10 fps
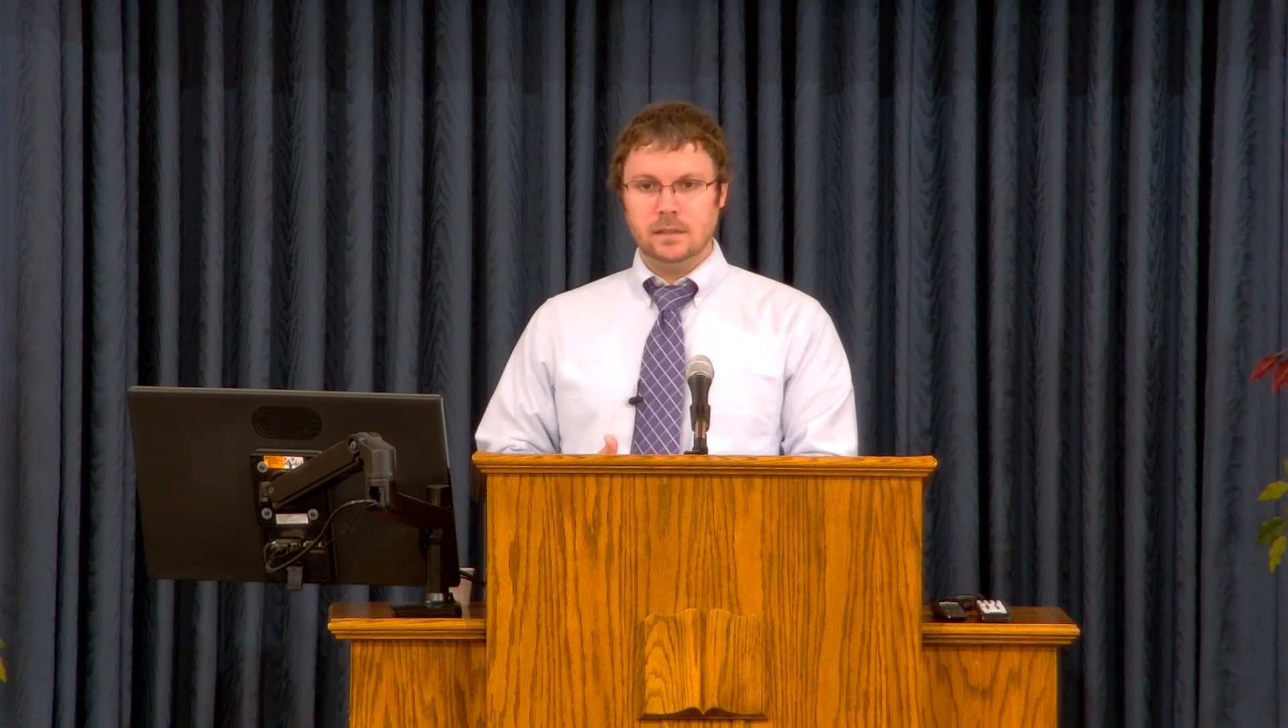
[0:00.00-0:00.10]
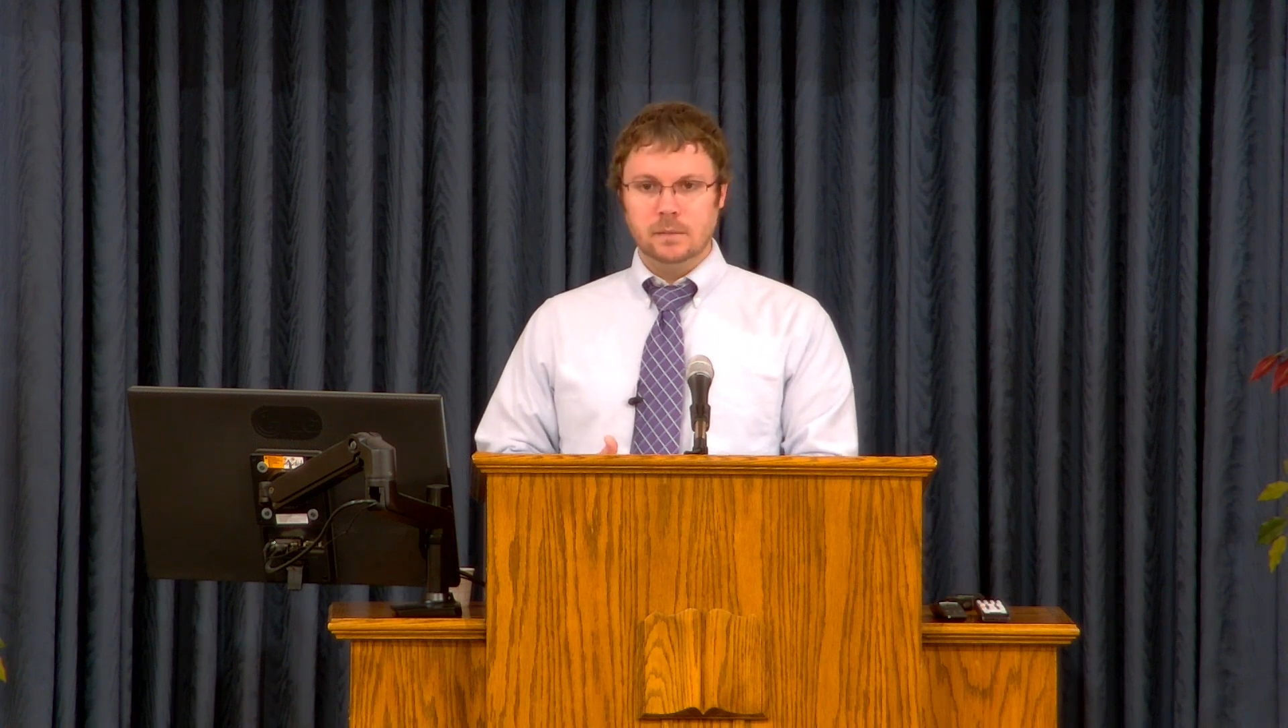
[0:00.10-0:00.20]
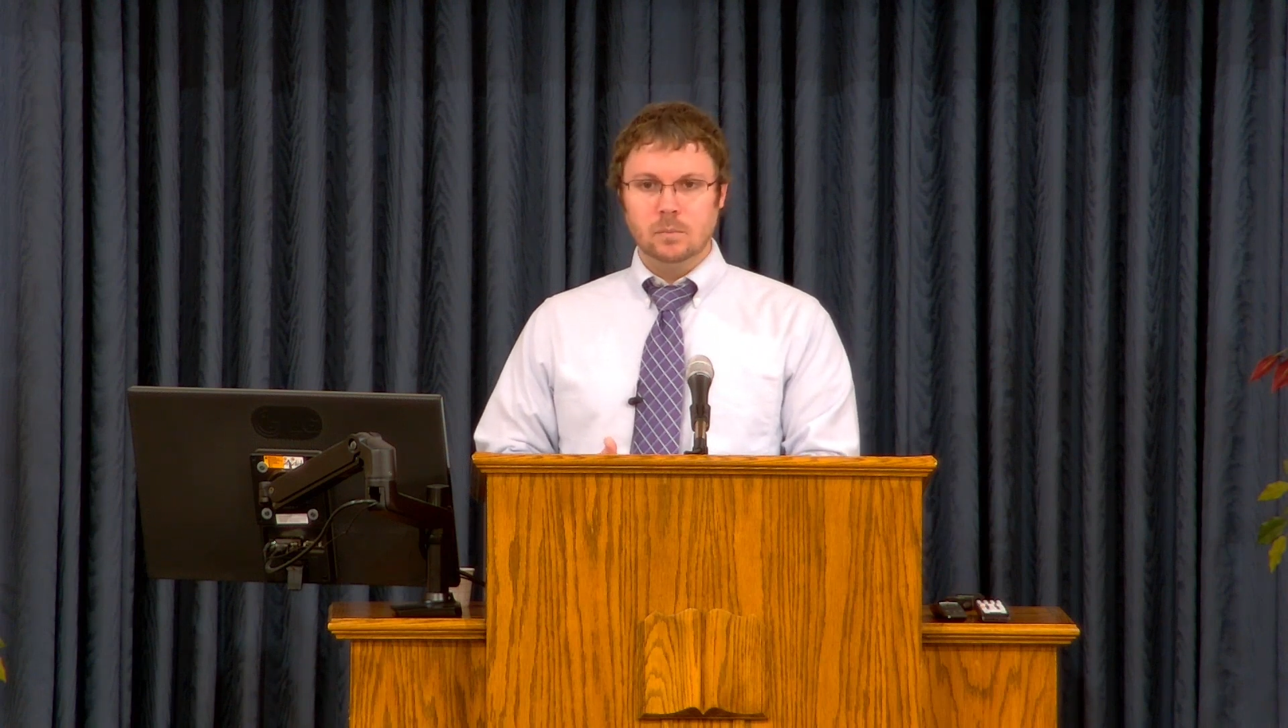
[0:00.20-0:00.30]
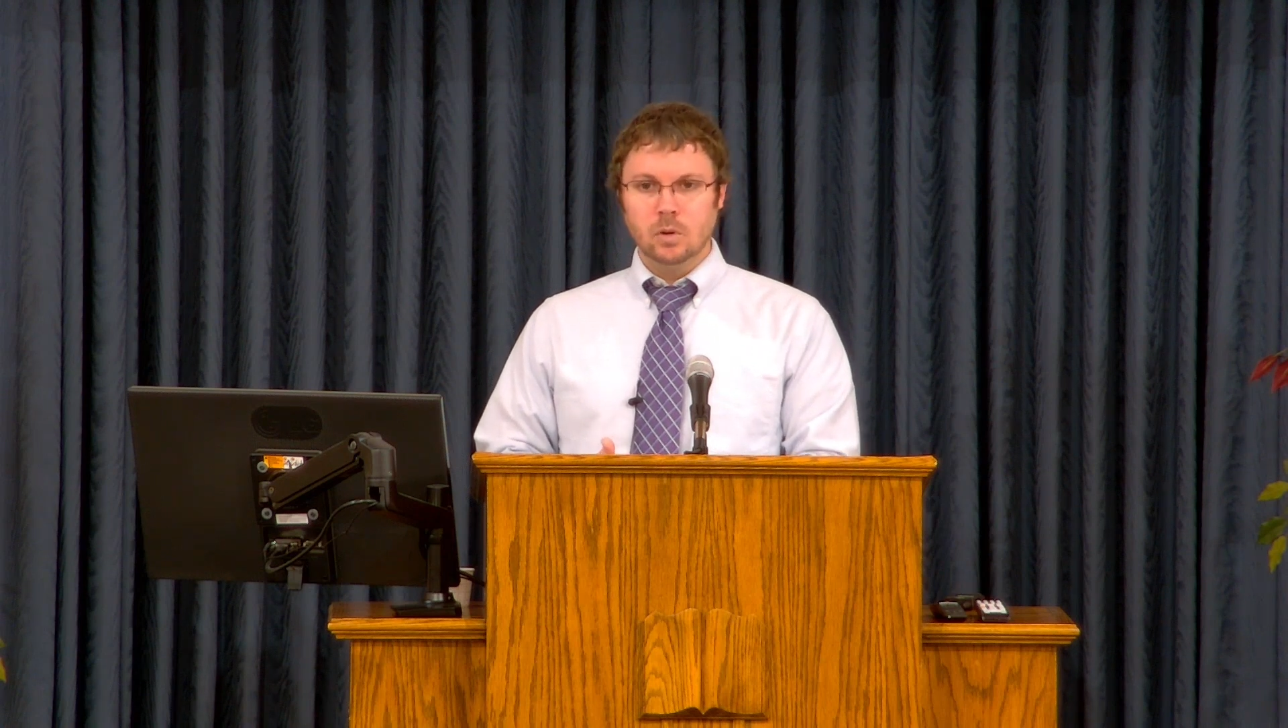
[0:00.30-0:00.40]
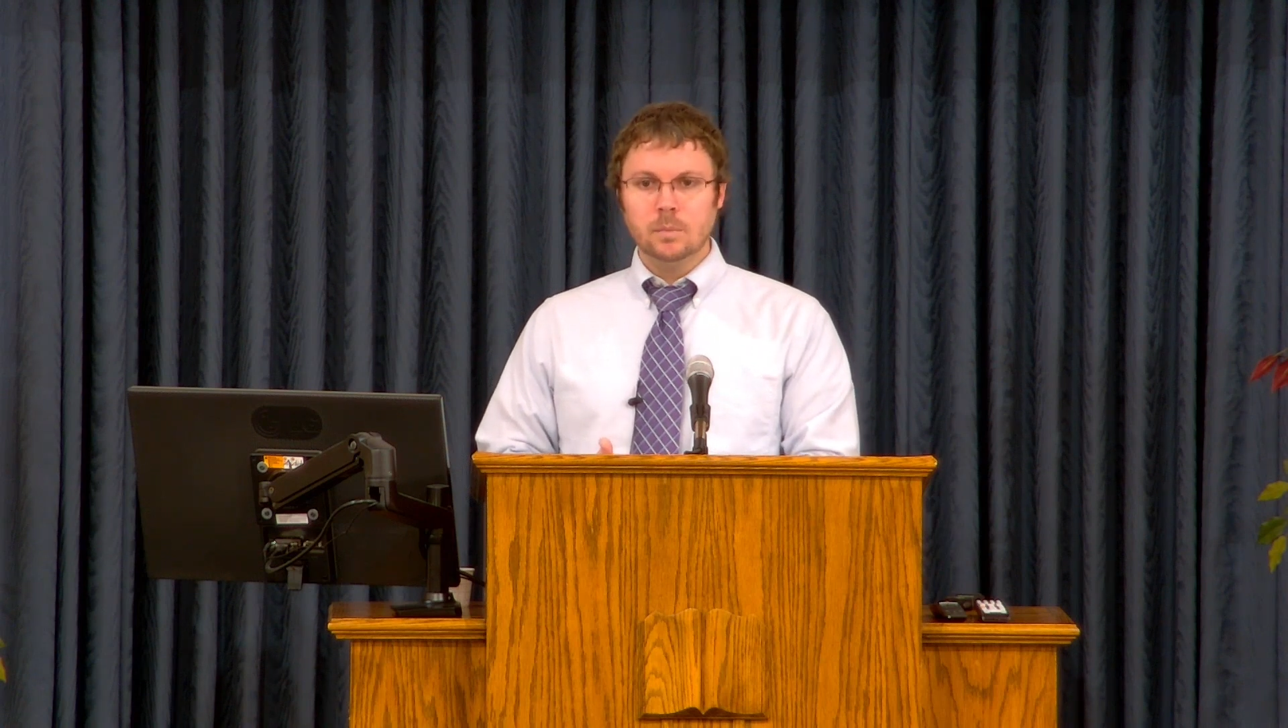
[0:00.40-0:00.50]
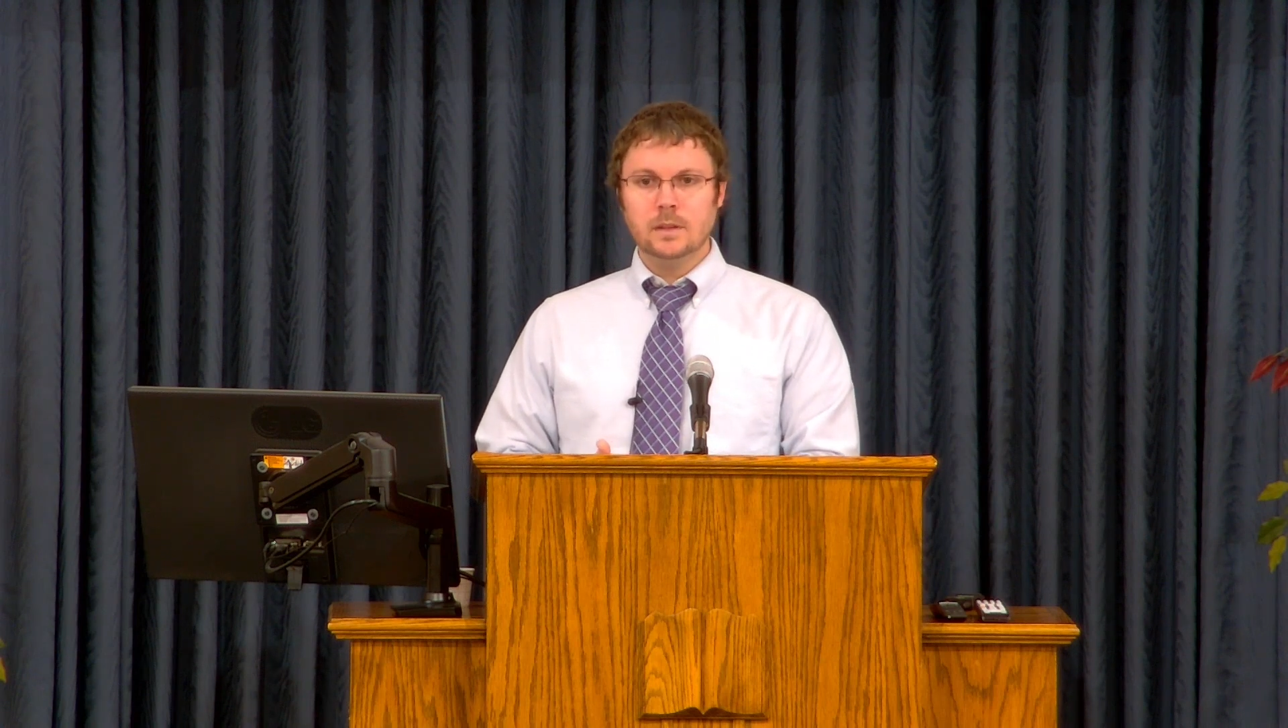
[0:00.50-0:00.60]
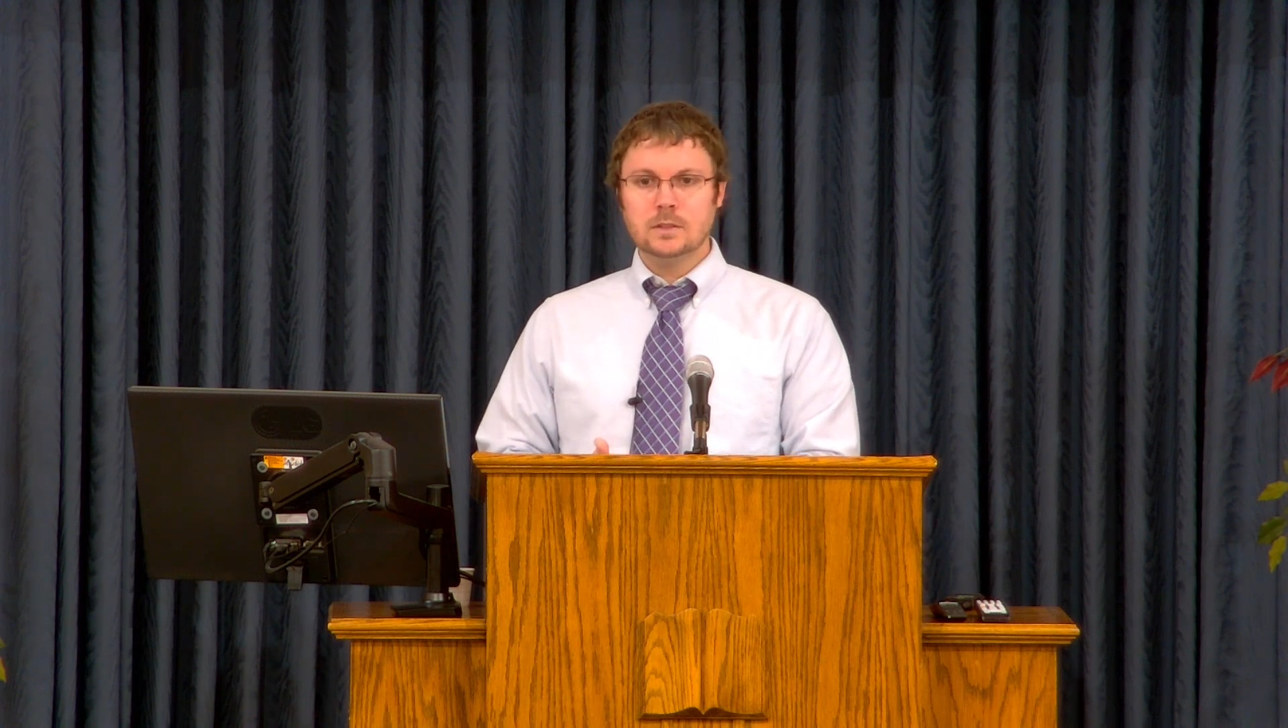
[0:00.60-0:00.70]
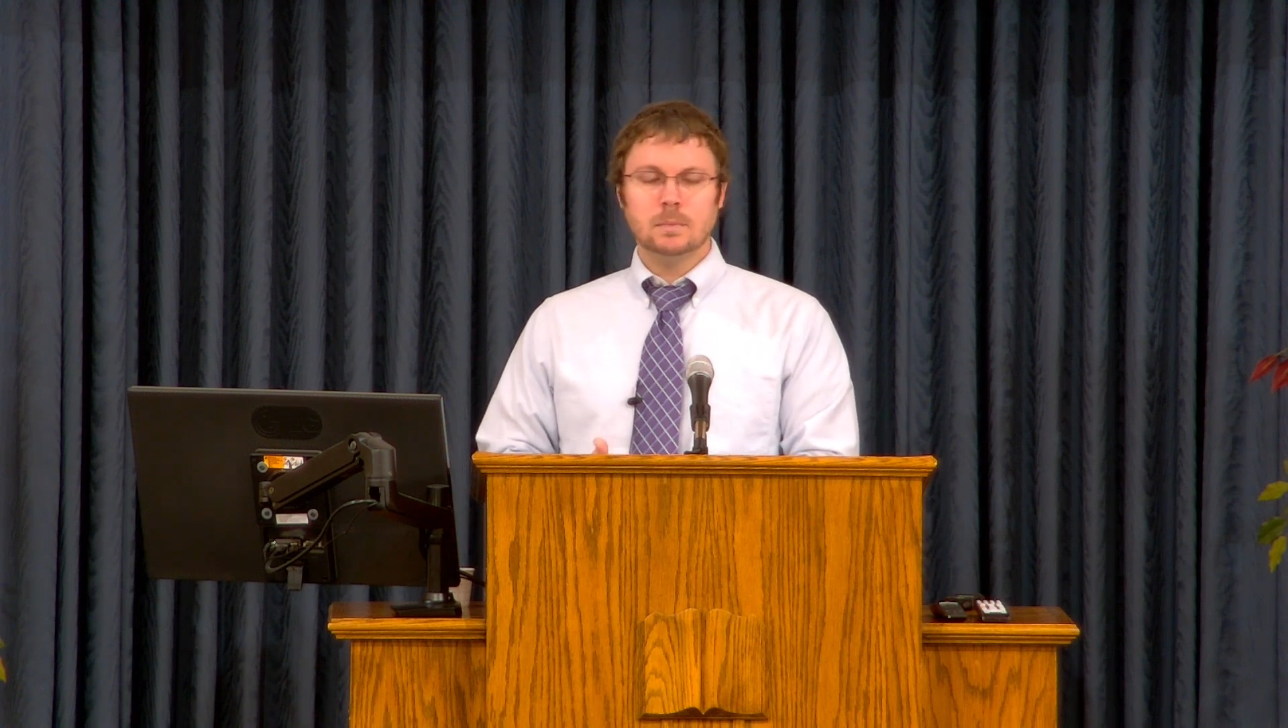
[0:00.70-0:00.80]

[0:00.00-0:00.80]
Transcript: The Mormons